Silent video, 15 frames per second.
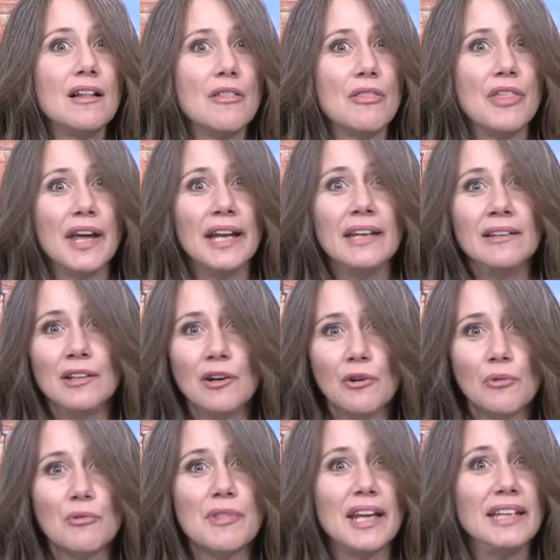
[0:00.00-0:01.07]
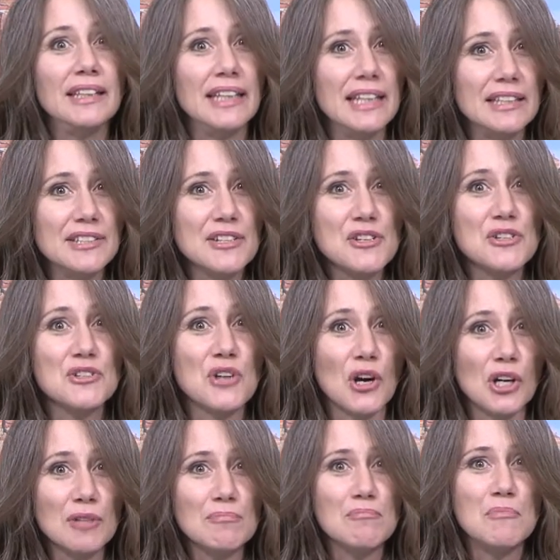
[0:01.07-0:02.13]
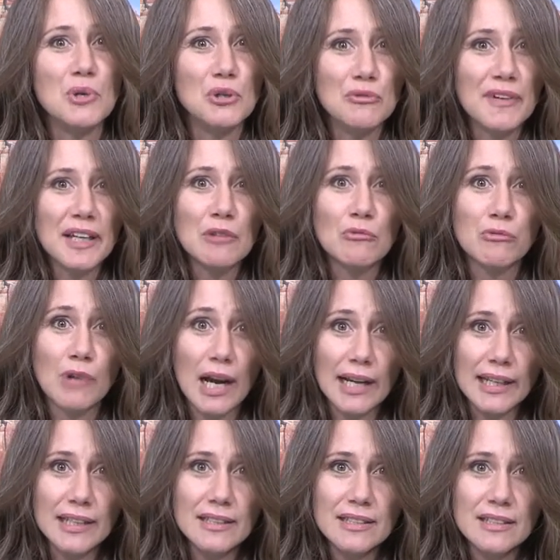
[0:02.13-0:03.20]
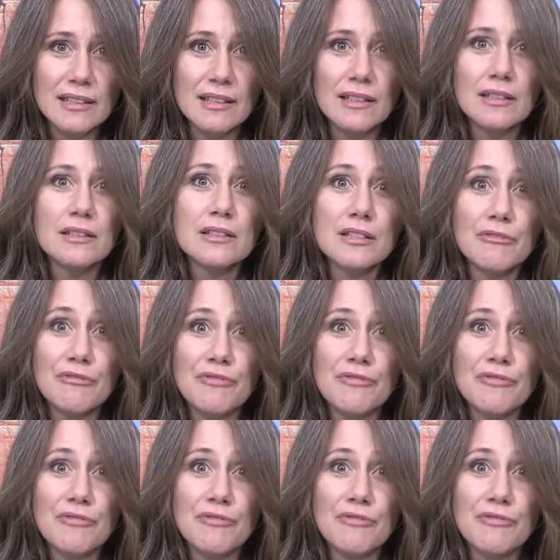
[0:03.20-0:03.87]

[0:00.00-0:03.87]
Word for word: they know they need to start moving right to